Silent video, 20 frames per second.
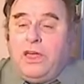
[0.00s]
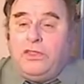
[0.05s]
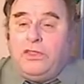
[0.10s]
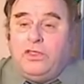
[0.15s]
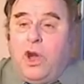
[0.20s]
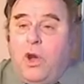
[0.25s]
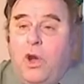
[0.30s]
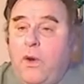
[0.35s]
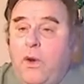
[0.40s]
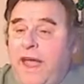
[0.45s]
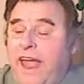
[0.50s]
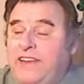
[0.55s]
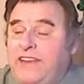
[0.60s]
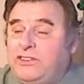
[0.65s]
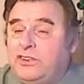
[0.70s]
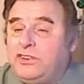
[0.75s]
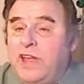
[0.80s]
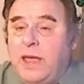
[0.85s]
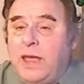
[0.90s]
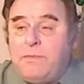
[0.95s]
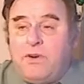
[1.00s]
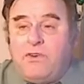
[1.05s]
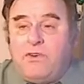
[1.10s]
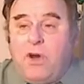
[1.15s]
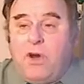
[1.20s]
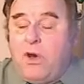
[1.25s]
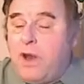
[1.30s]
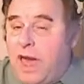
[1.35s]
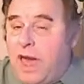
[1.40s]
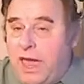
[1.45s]
No angel named
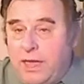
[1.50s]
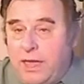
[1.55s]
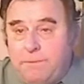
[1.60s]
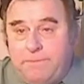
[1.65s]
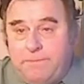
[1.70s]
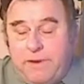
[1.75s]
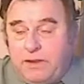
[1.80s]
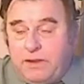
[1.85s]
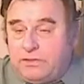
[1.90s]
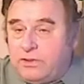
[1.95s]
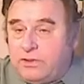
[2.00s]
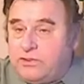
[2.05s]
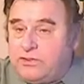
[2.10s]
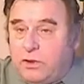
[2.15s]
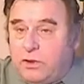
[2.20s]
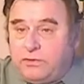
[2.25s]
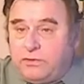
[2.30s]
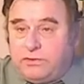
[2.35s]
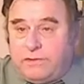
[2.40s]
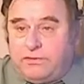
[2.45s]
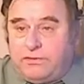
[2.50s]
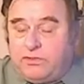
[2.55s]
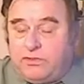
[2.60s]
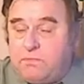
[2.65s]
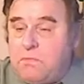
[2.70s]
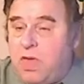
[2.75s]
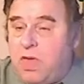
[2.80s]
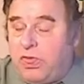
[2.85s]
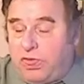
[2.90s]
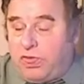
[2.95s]
Moroni appeared to Joseph
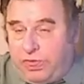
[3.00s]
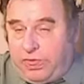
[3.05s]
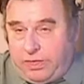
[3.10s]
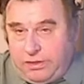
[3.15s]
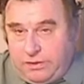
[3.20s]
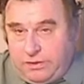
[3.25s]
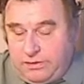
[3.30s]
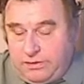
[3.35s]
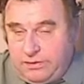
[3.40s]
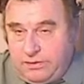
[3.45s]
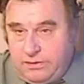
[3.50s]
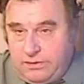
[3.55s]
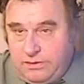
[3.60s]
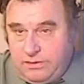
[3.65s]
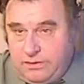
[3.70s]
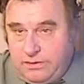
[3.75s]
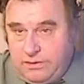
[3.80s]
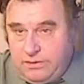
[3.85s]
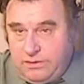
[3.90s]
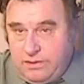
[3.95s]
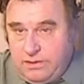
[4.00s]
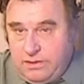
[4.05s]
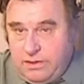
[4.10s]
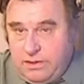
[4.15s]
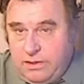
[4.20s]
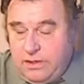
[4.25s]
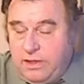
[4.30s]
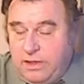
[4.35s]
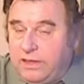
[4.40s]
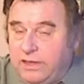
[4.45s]
Smith.
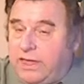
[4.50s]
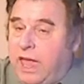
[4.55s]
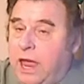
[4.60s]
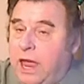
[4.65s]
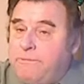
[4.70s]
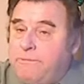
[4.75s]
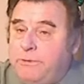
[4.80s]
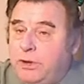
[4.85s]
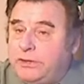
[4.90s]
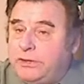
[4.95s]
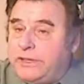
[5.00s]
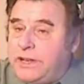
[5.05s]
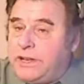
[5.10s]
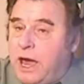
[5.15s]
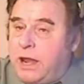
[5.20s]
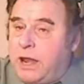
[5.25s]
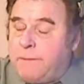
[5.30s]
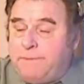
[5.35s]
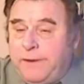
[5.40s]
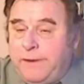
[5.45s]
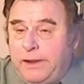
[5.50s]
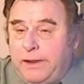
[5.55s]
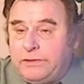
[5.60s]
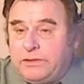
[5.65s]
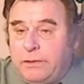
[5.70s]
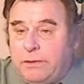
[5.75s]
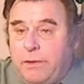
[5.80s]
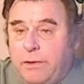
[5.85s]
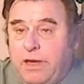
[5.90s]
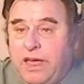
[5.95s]
Gabriel did not appear
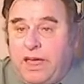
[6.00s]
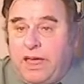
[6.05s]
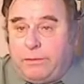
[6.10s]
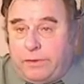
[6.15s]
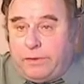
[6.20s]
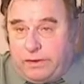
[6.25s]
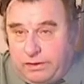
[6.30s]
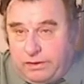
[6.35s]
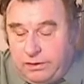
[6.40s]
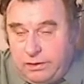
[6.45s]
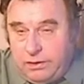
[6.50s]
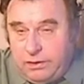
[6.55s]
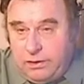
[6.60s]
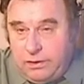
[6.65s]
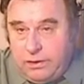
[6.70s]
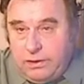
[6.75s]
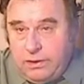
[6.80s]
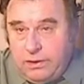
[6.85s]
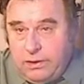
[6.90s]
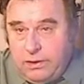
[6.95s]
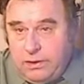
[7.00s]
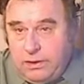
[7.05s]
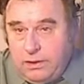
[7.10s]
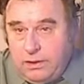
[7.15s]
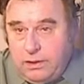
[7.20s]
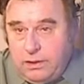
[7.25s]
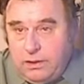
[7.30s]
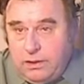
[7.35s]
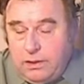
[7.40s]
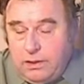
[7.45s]
to Muhammad.
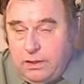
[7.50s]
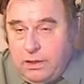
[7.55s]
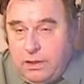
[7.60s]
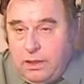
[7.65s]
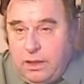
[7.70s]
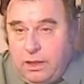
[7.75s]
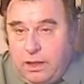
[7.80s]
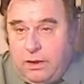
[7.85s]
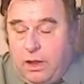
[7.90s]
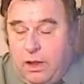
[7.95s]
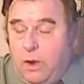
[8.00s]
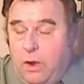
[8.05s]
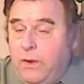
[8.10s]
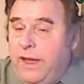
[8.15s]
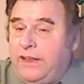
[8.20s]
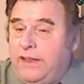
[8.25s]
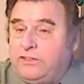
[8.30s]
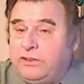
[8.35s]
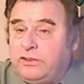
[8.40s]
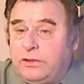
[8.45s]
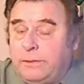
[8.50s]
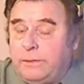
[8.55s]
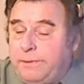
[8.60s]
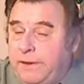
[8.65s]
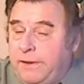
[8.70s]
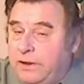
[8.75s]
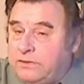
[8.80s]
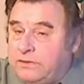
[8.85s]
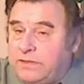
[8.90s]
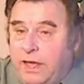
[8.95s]
And no angel
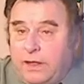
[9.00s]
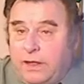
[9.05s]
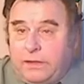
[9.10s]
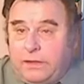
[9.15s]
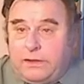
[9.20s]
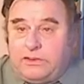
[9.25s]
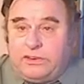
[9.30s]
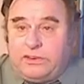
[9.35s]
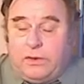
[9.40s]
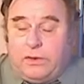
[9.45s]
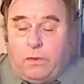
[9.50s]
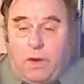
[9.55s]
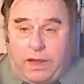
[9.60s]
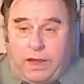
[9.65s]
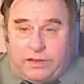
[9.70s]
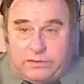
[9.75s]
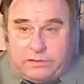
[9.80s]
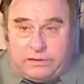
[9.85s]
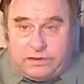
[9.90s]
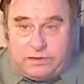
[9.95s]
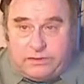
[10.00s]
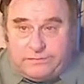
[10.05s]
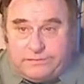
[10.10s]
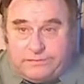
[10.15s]
appeared to Ellen G. White.